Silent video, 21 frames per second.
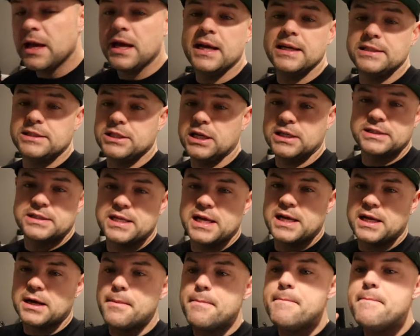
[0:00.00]
It does
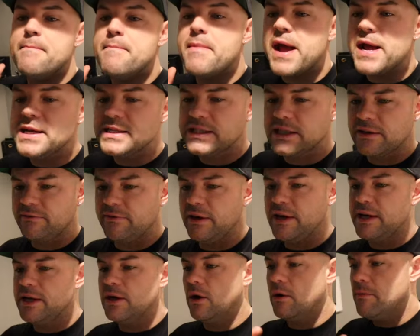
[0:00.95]
take amazing
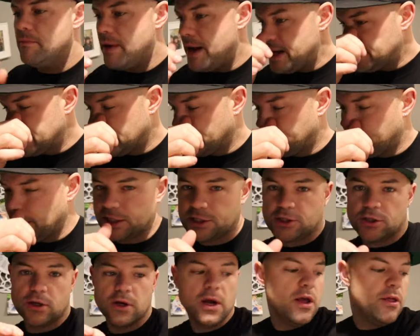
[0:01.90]
video, amazing
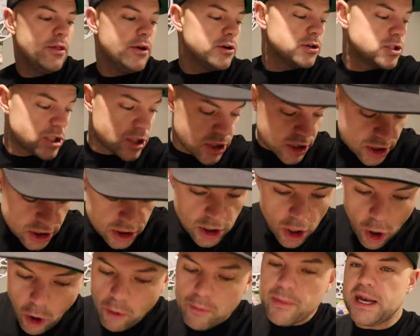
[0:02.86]
picture. There's
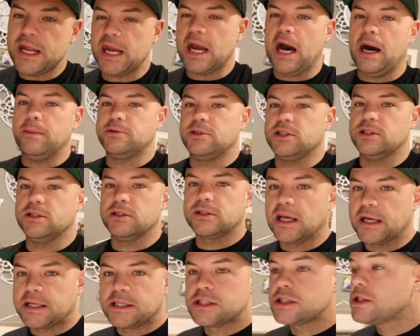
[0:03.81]
so many
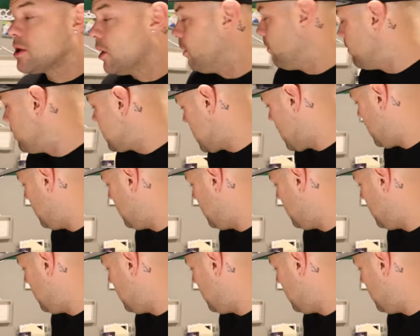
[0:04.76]
options, like so many